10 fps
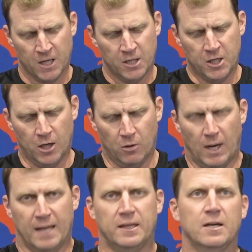You know,
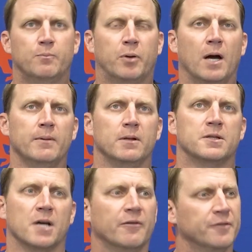I think probably the
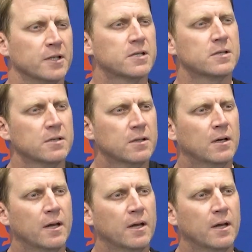toughness.